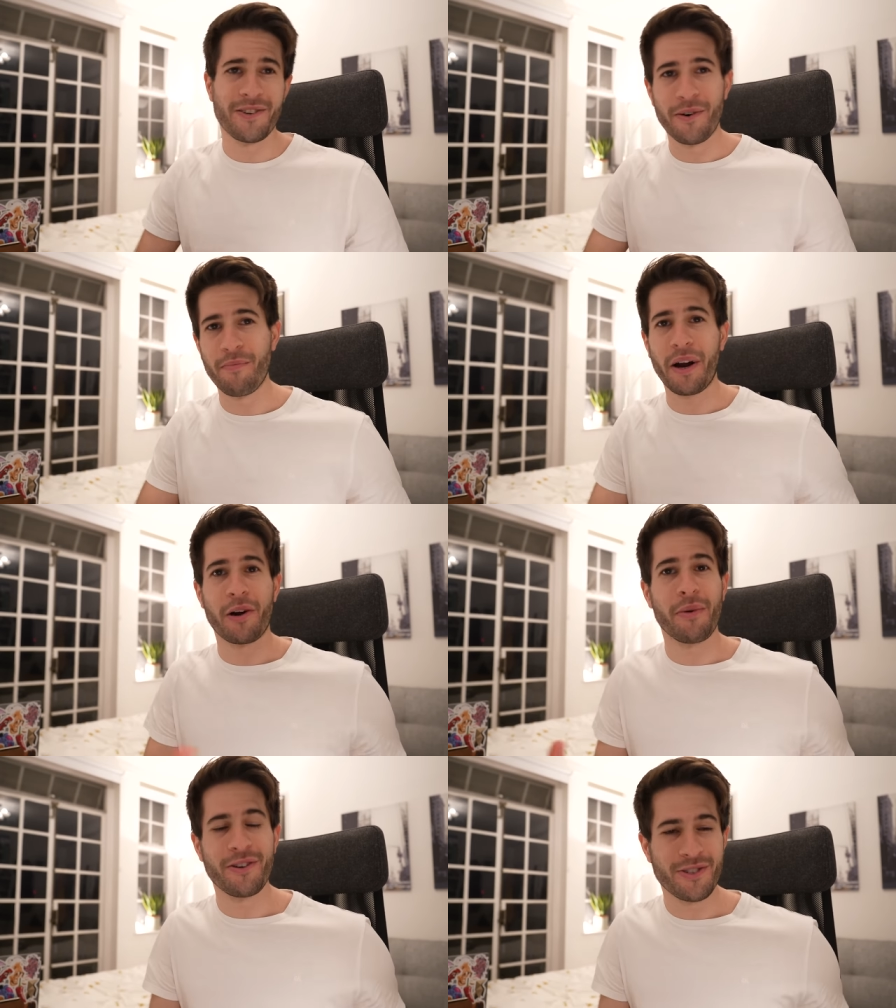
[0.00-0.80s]
not
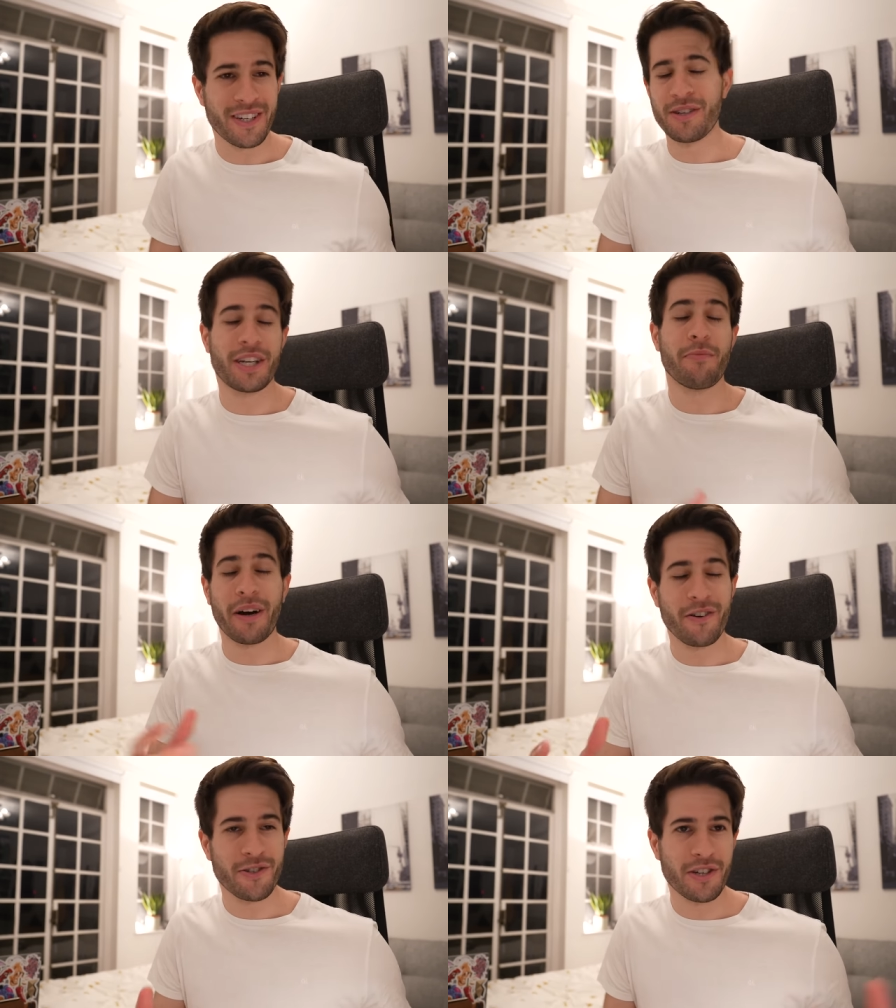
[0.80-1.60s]
microbiology and cell
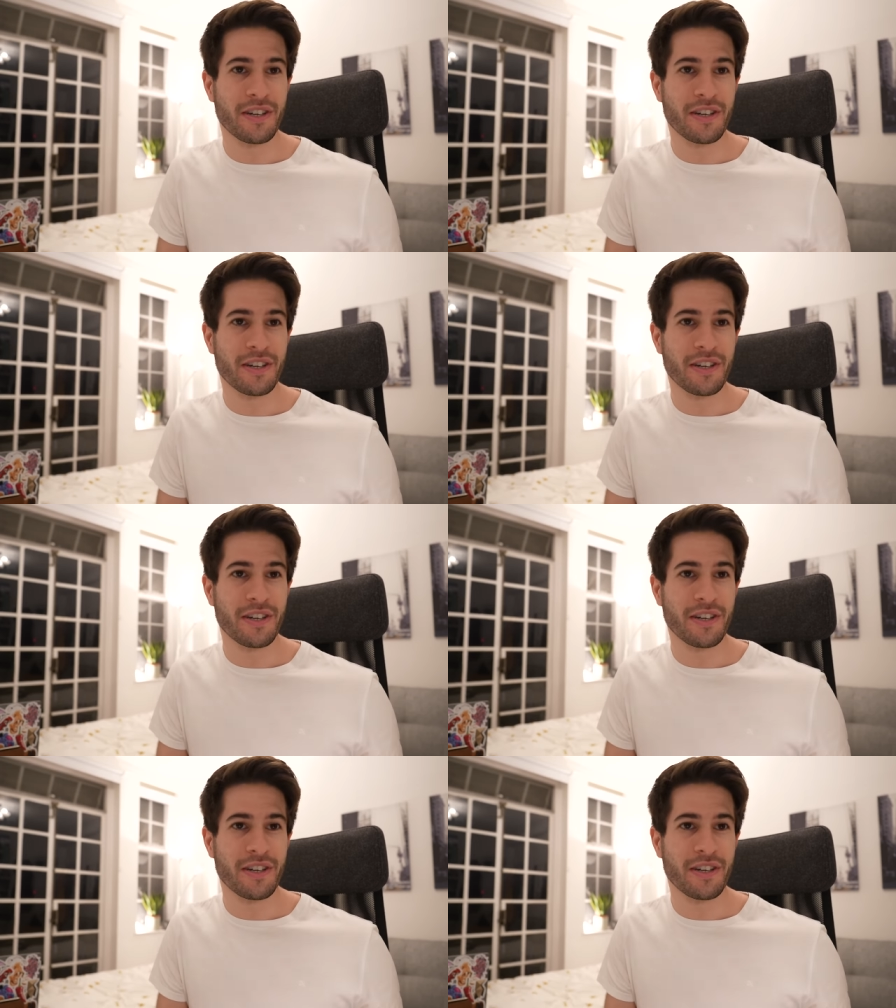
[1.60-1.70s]
biology.